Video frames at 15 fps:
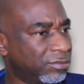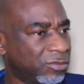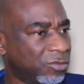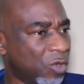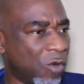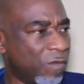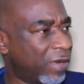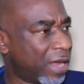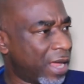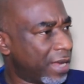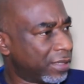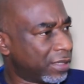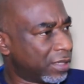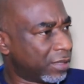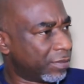
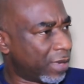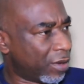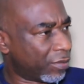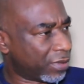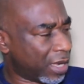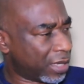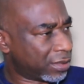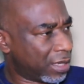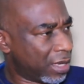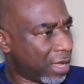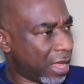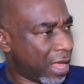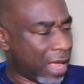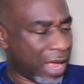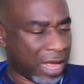overhanded about that.
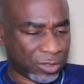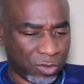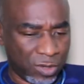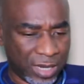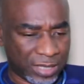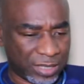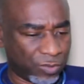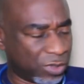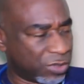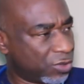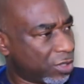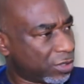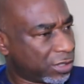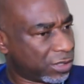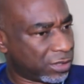As long as he was
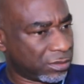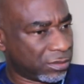not